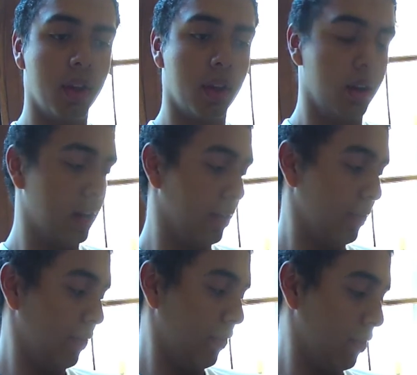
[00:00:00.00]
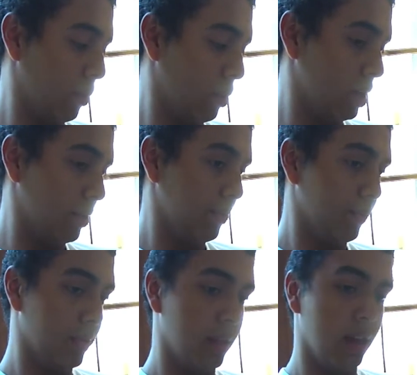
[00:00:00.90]
Now, for 1,
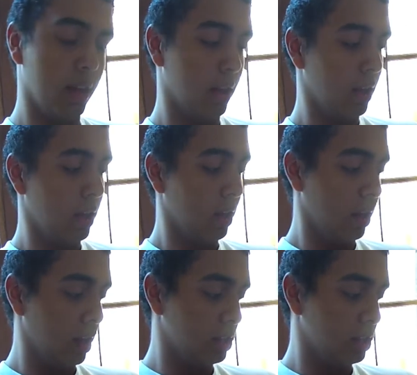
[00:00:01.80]
it's